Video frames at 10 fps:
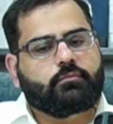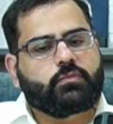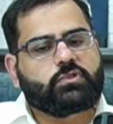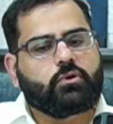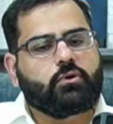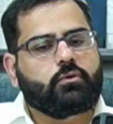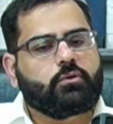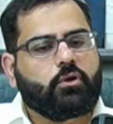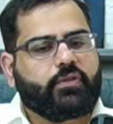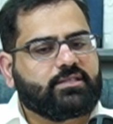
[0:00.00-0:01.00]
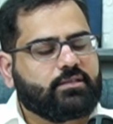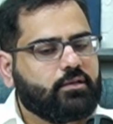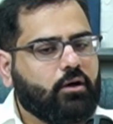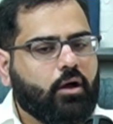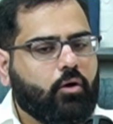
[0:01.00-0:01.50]
So that's
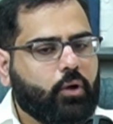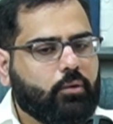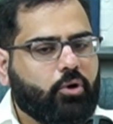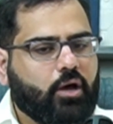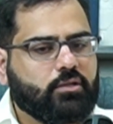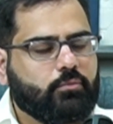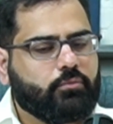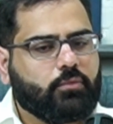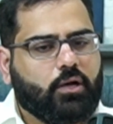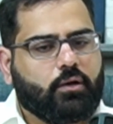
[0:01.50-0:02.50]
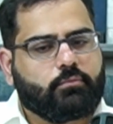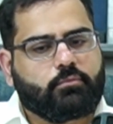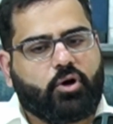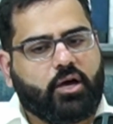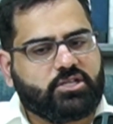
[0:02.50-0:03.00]
an ongoing
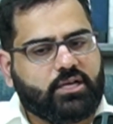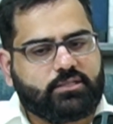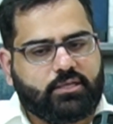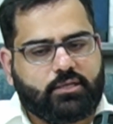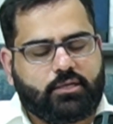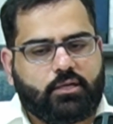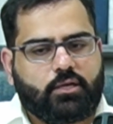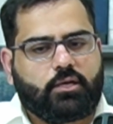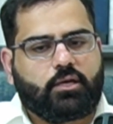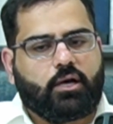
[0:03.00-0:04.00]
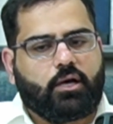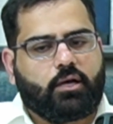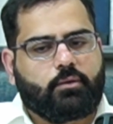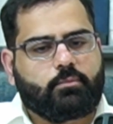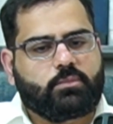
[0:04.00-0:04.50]
project, and
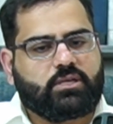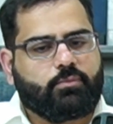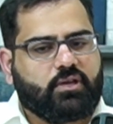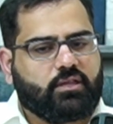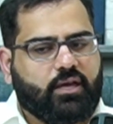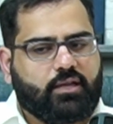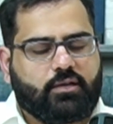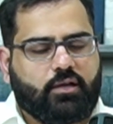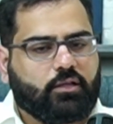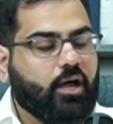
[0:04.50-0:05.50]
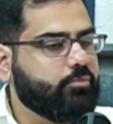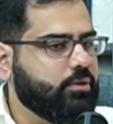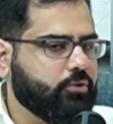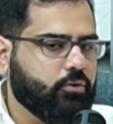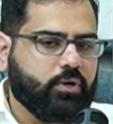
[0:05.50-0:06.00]
something that a lot of
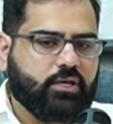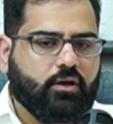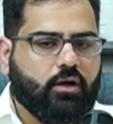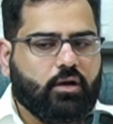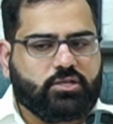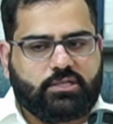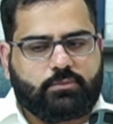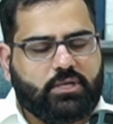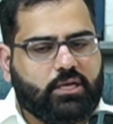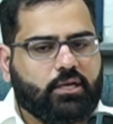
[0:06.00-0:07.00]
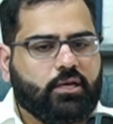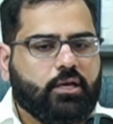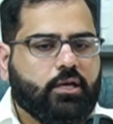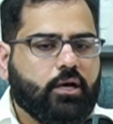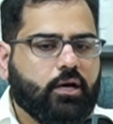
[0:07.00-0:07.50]
people are working on, not just me.
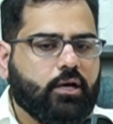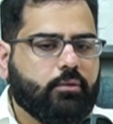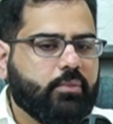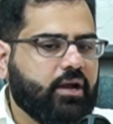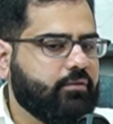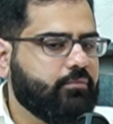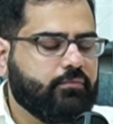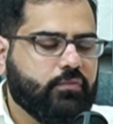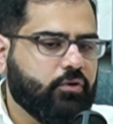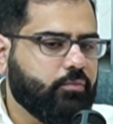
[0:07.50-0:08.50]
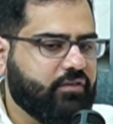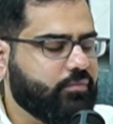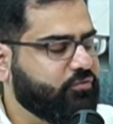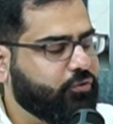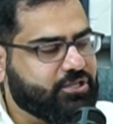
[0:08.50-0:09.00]
But I have
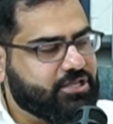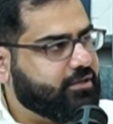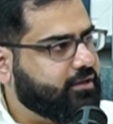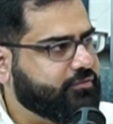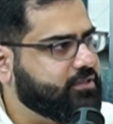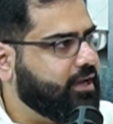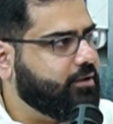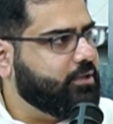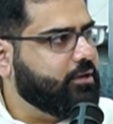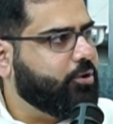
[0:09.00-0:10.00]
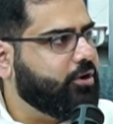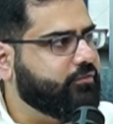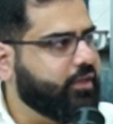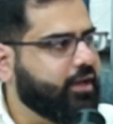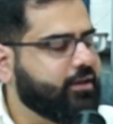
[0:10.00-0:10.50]
been fortunate enough to kind of be a part
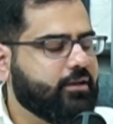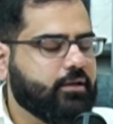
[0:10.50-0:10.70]
of that.